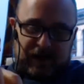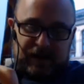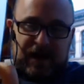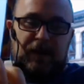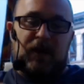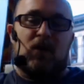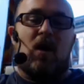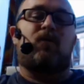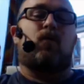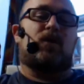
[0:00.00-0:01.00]
And then the
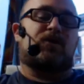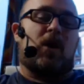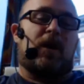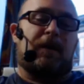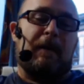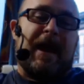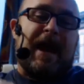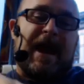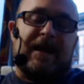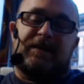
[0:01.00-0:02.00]
Gulf War started,
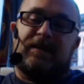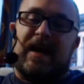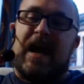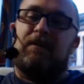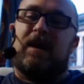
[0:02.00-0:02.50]
and Saddam